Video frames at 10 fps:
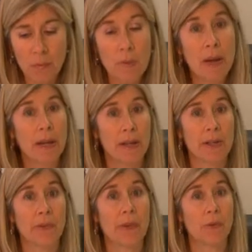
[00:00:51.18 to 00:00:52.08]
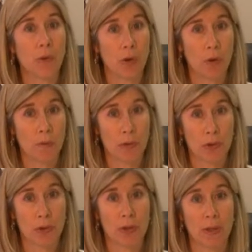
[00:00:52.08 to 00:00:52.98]
We met in a different room,
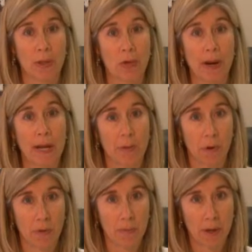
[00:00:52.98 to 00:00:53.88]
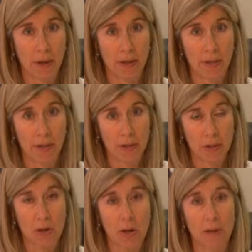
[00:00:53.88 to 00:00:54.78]
the, the training room of
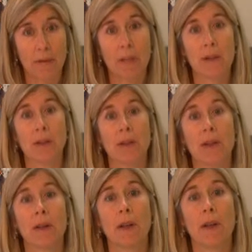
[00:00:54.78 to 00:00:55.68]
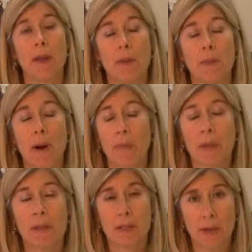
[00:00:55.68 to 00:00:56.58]
it's called of the community, the
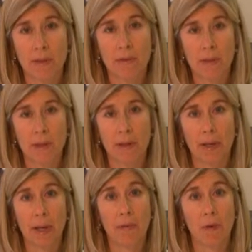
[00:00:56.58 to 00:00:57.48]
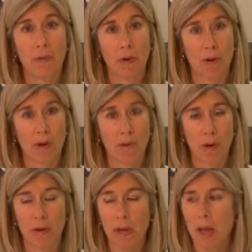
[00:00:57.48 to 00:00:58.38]
public safety facility at Four Fairgrounds
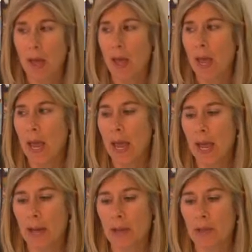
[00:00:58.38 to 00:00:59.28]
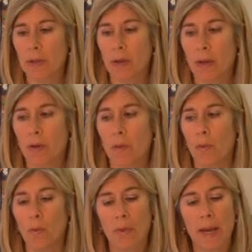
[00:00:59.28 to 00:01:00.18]
Road, and
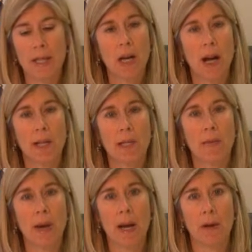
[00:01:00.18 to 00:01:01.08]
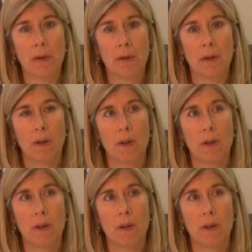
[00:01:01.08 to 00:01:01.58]
they talked about